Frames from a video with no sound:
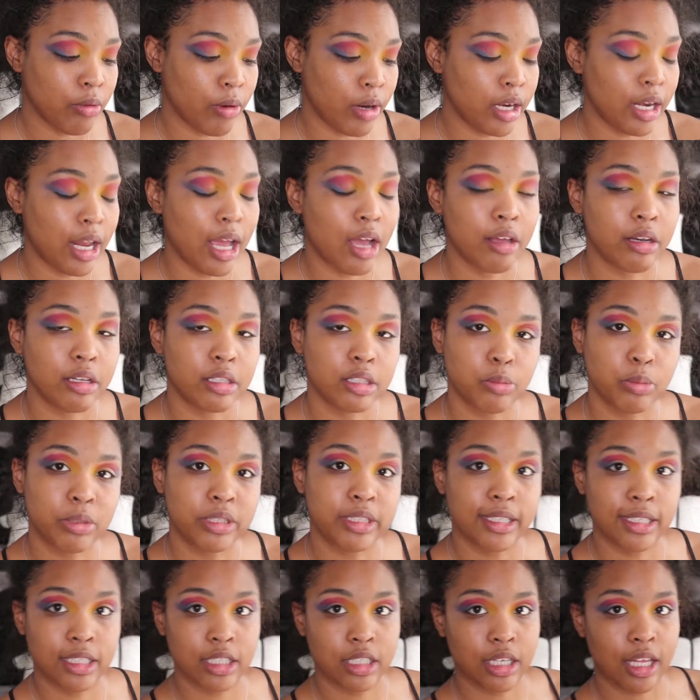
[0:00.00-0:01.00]
right now, in this
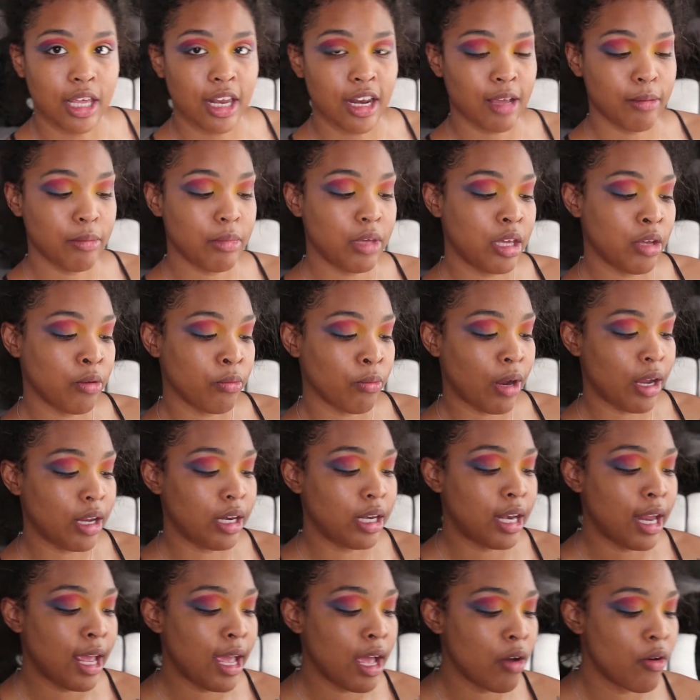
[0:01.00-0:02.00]
position that I'm in right
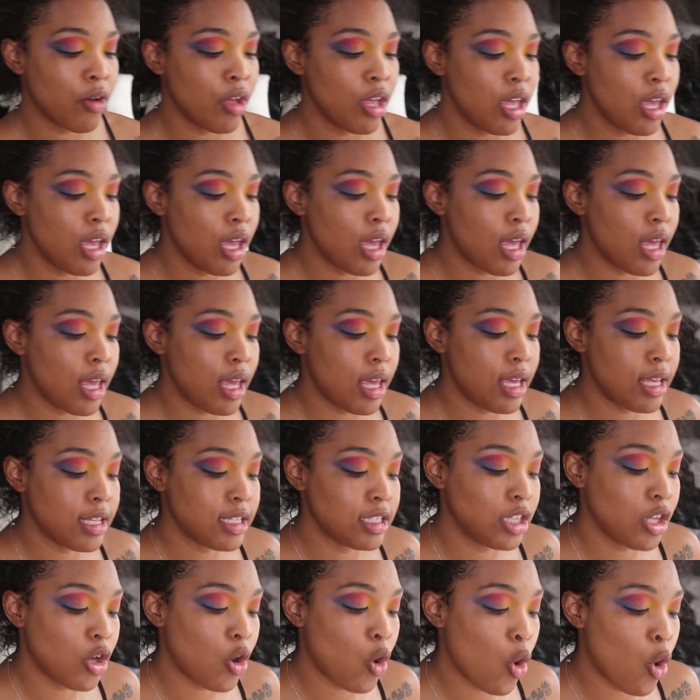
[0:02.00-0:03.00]
now, is
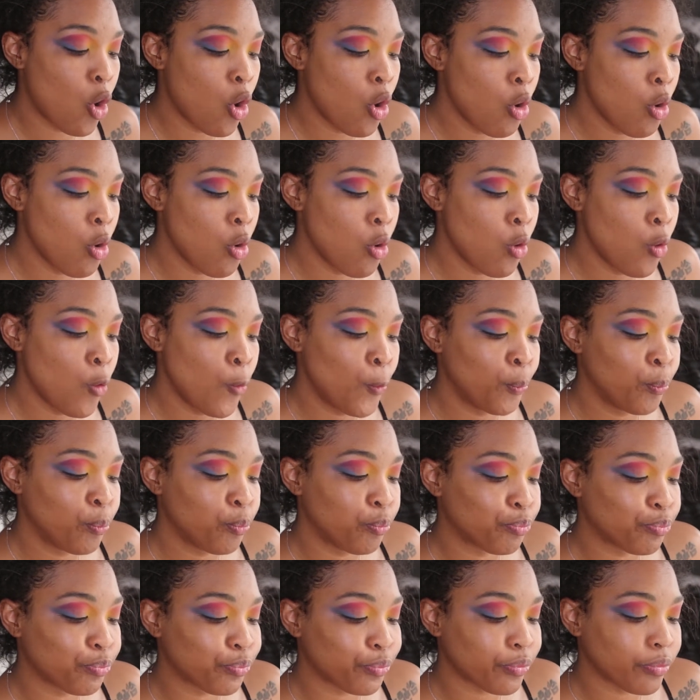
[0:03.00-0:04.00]
the whole
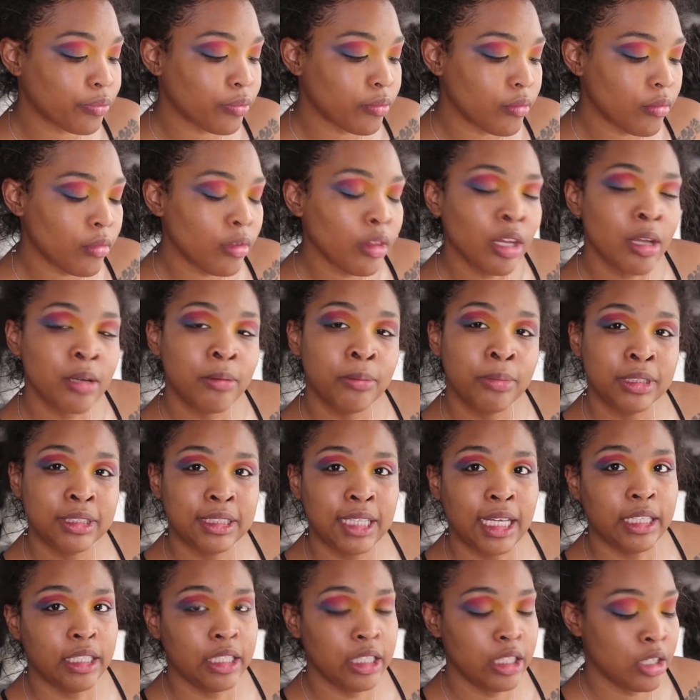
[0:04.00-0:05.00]

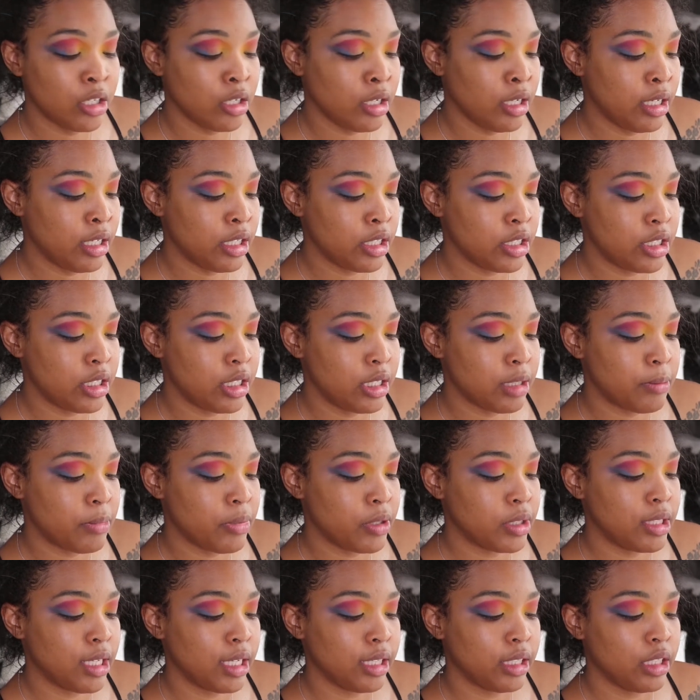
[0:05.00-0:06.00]
protecting your energy and
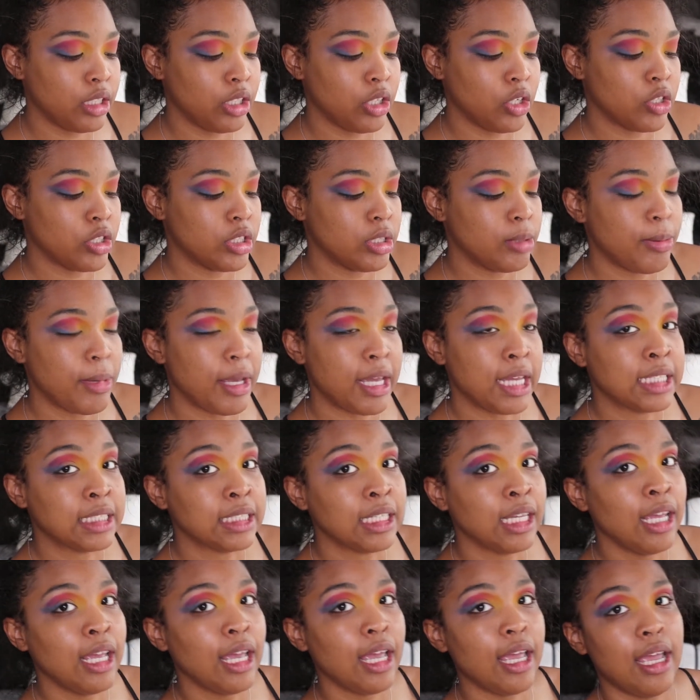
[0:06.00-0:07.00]
protecting your space,
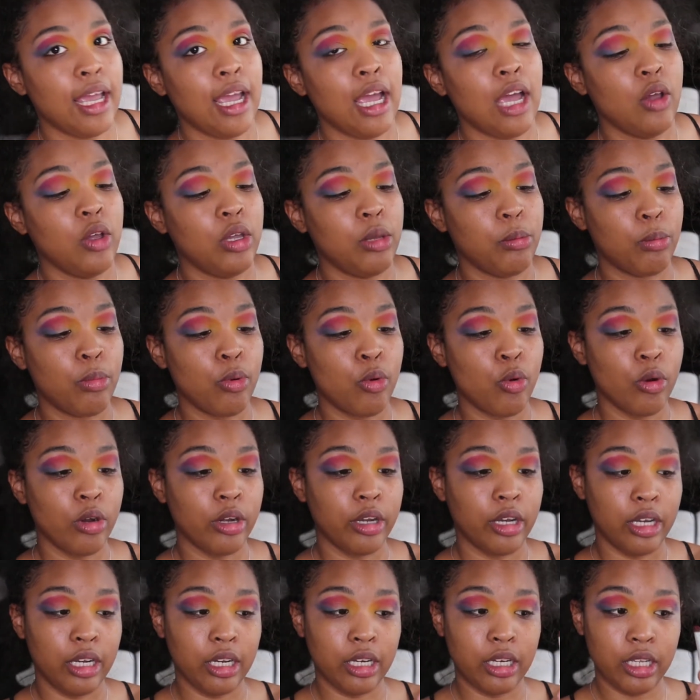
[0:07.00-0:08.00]
and how
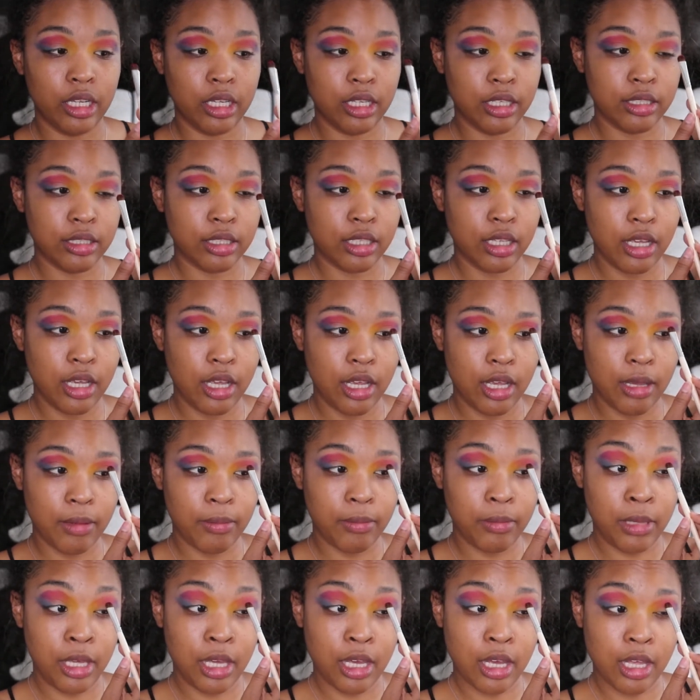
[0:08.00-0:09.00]
important it is.
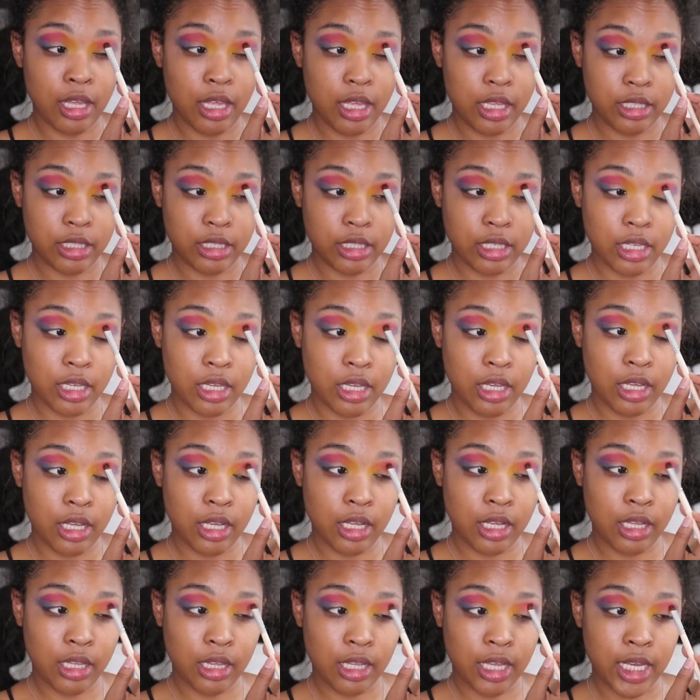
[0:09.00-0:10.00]
Because
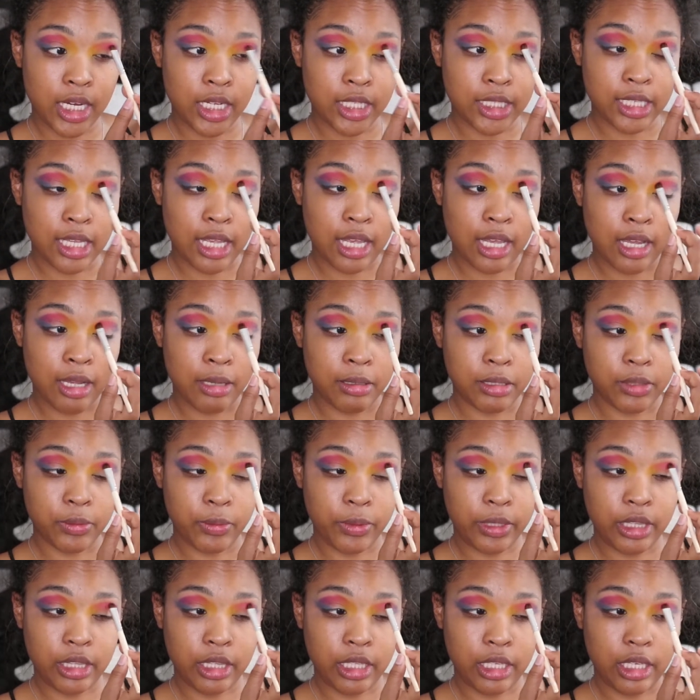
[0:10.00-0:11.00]
a lot of times we
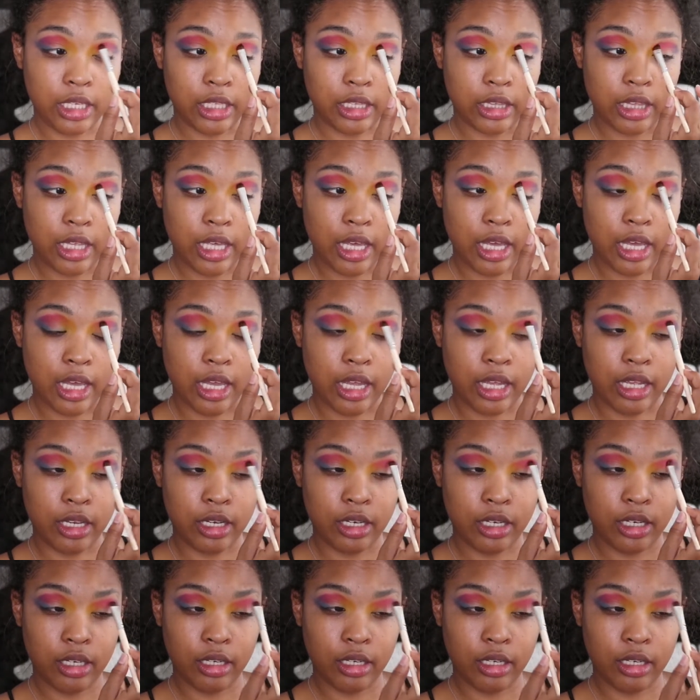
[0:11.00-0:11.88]
think that